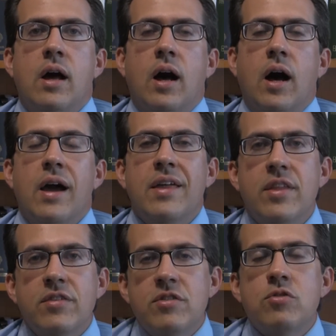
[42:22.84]
Uh, and
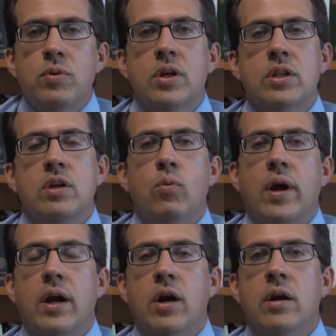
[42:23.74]
this is really
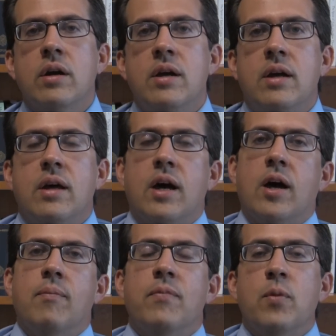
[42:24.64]
where
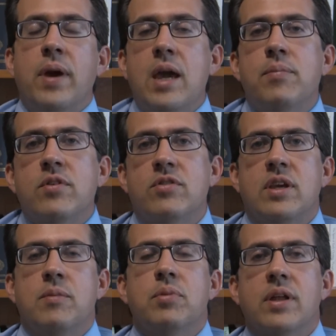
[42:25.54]
um, the
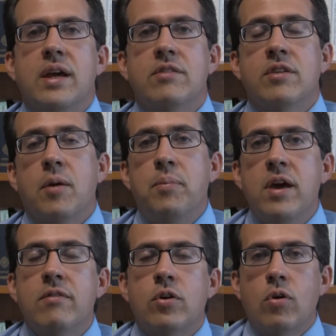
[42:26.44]
papacy plays a
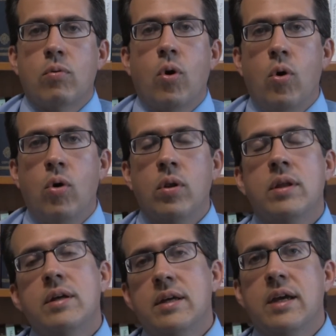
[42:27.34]
pivotal role
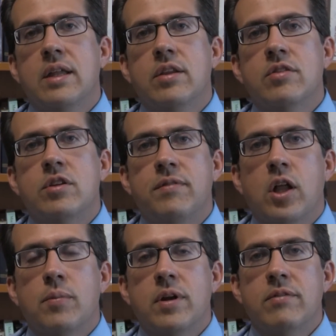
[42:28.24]
in this
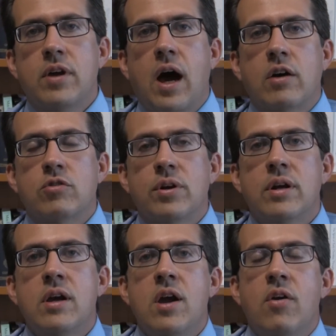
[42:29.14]
development of doctrine,
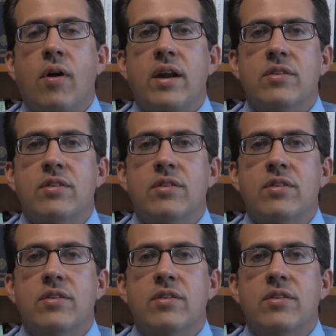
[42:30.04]
right?